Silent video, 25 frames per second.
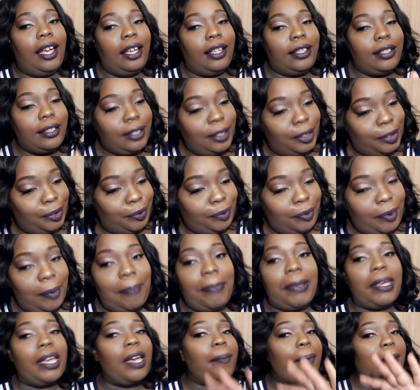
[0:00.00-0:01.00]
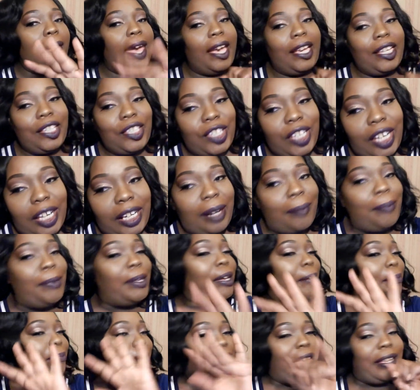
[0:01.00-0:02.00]
So big up Aisha and
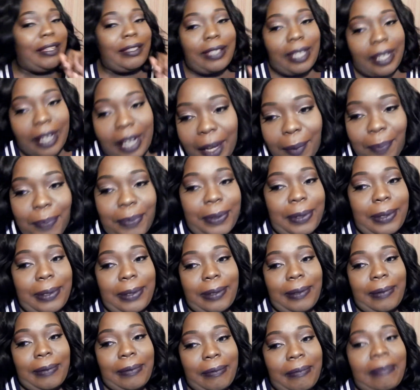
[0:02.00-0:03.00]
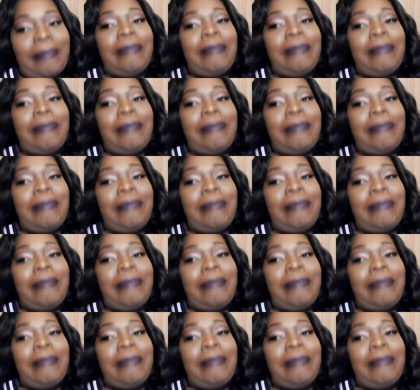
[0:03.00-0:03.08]
big up next adapts.